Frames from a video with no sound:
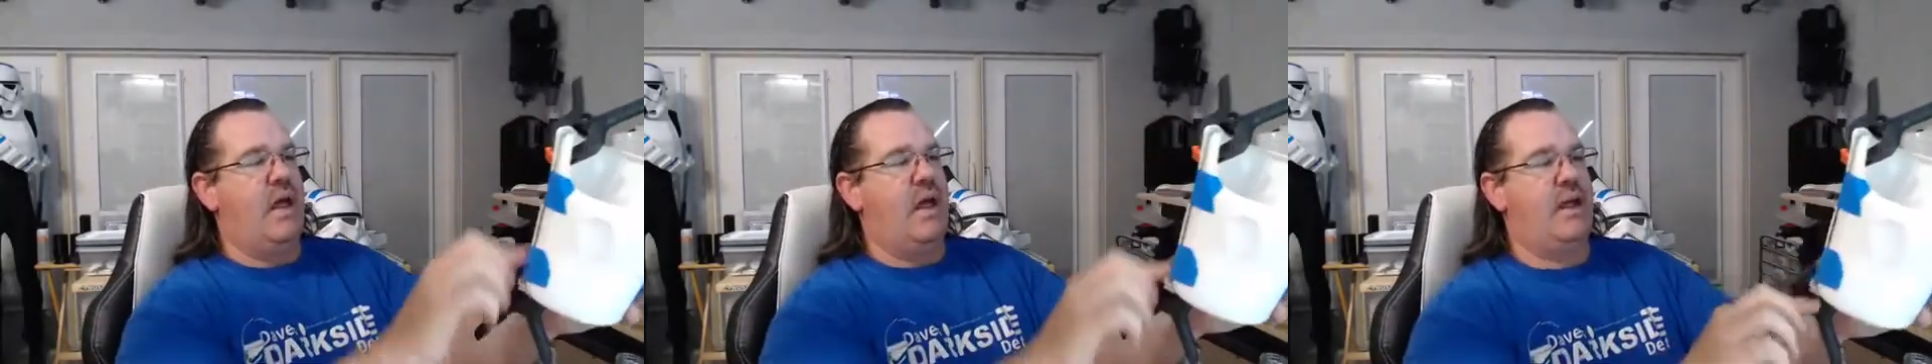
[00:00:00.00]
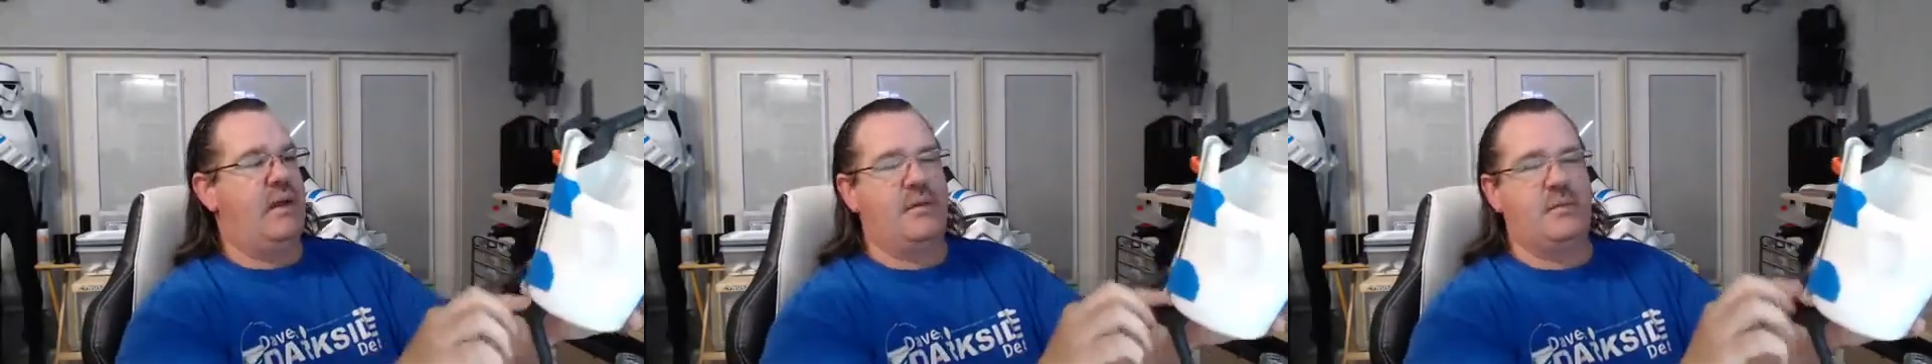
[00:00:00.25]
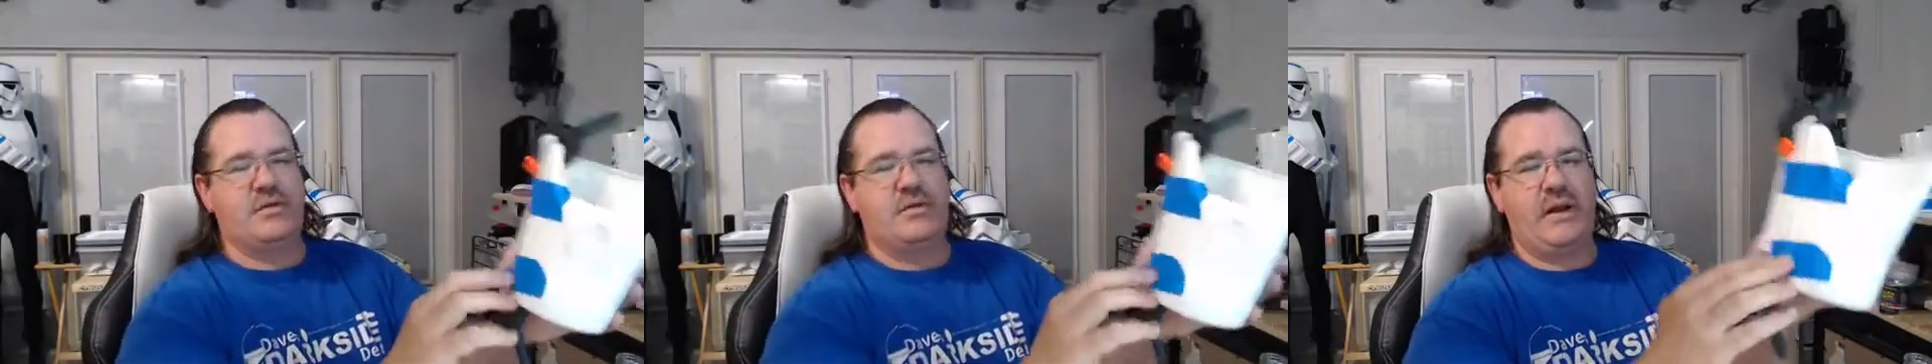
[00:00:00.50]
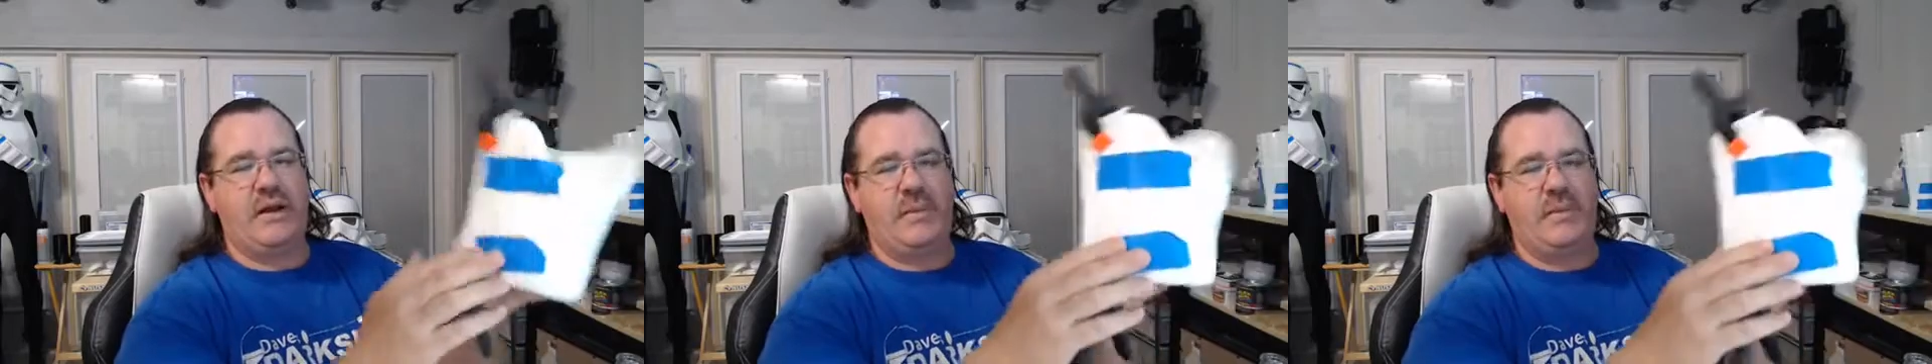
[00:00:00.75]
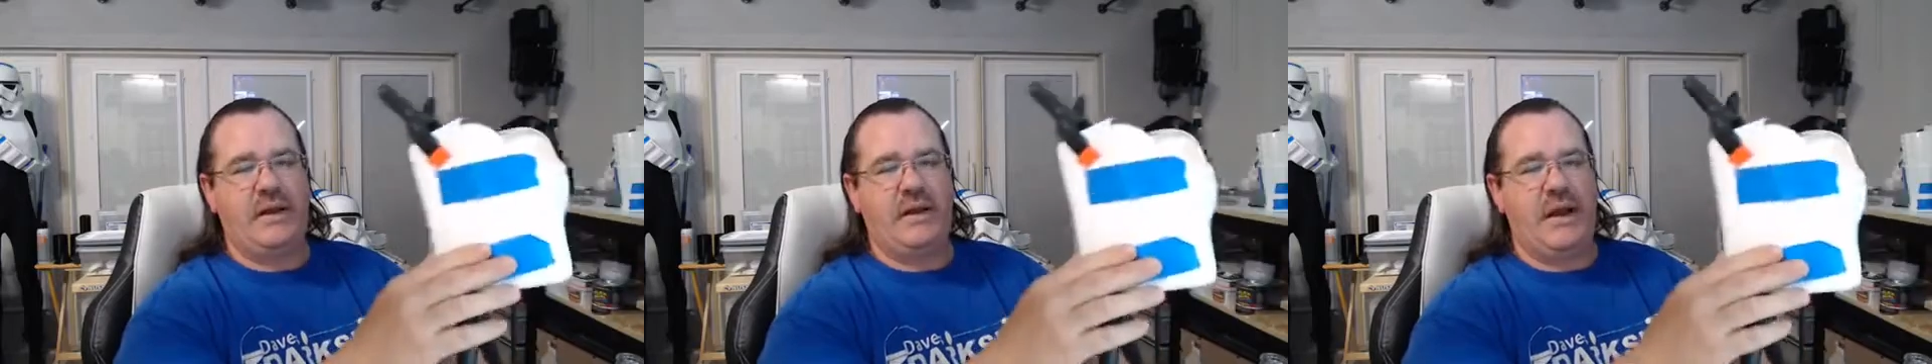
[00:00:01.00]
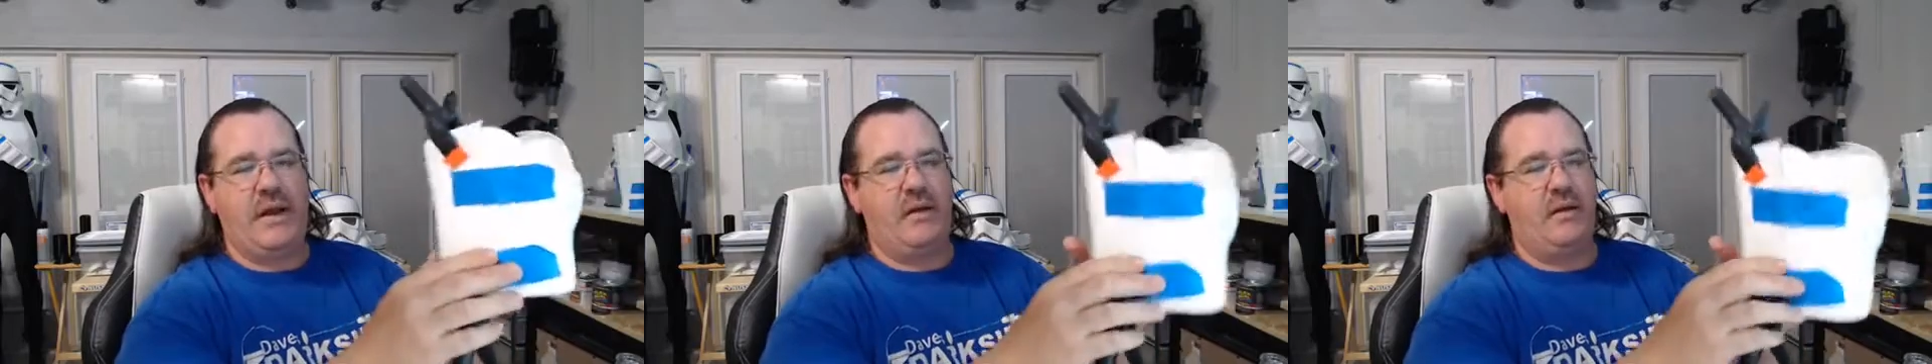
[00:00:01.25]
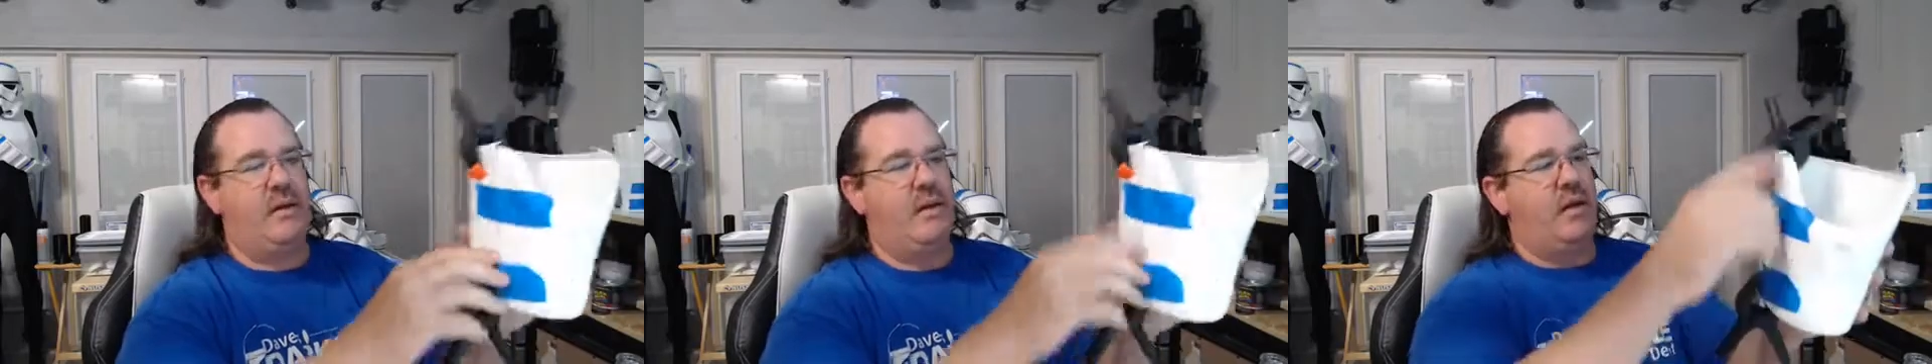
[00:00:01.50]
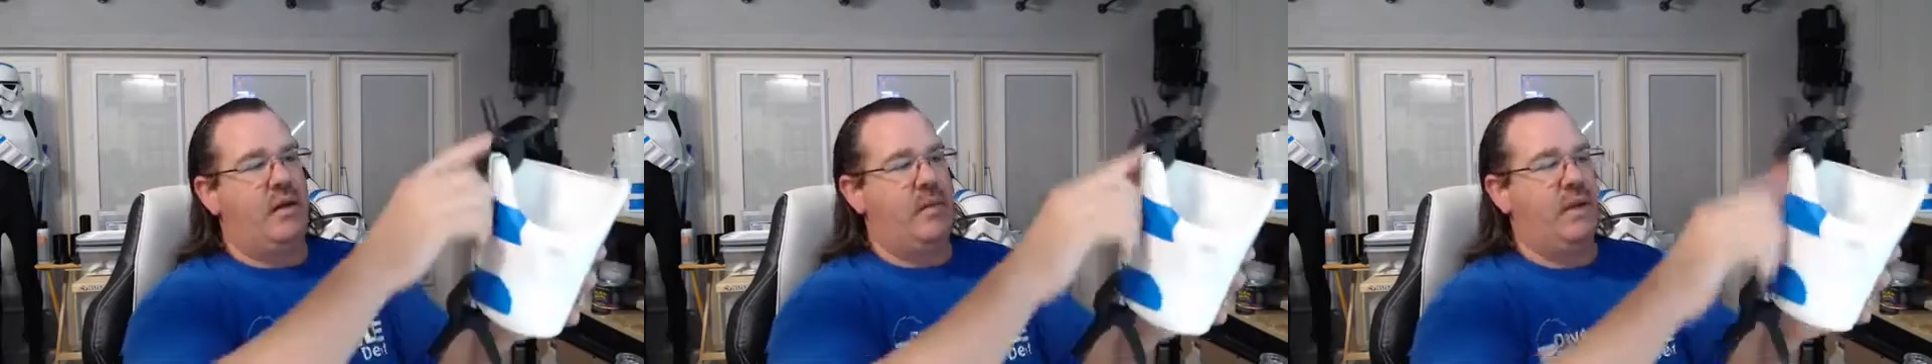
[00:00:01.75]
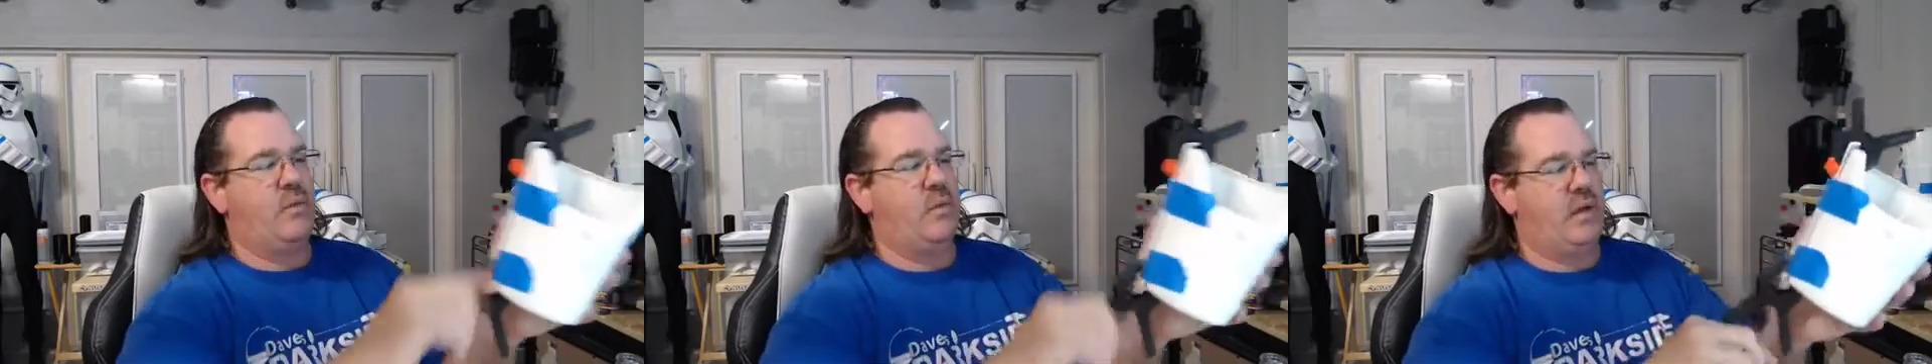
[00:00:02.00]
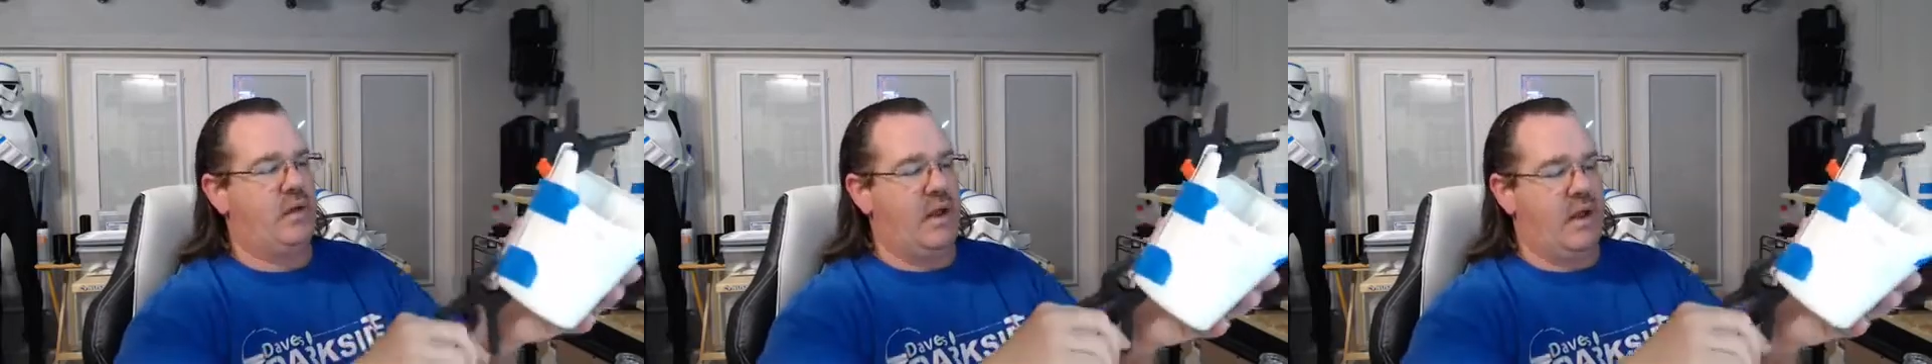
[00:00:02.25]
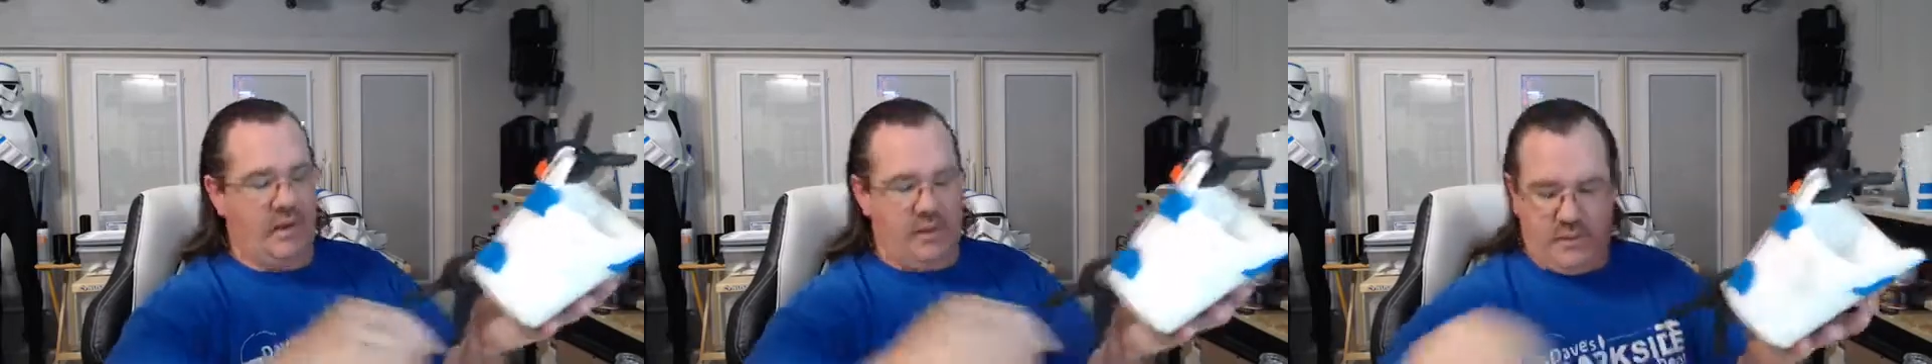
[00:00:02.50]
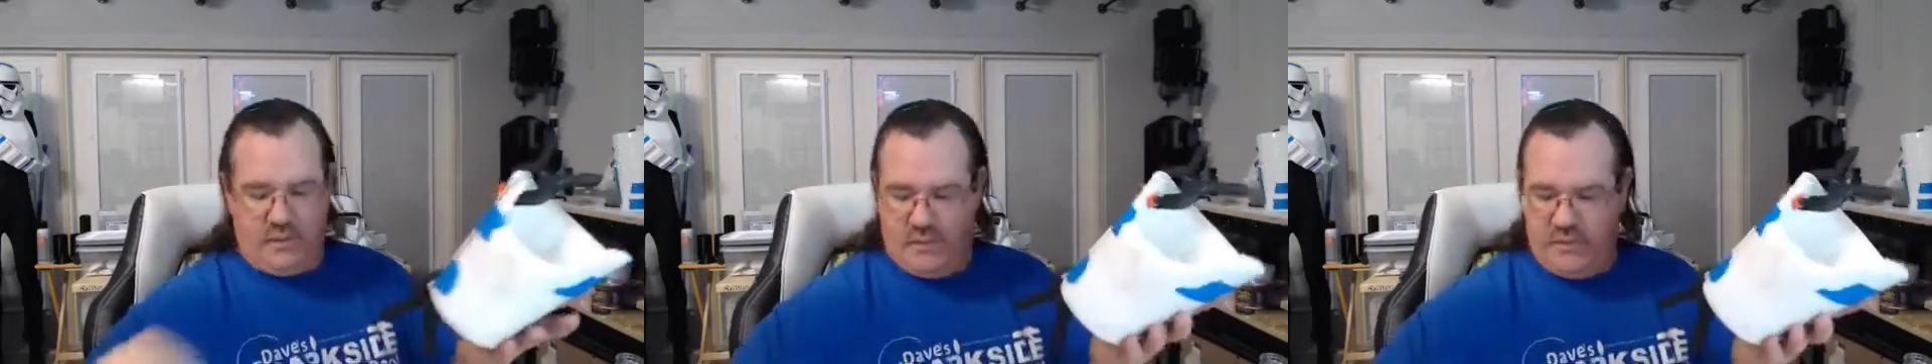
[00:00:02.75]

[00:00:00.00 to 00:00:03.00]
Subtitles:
and I'm straight up and down, make one line.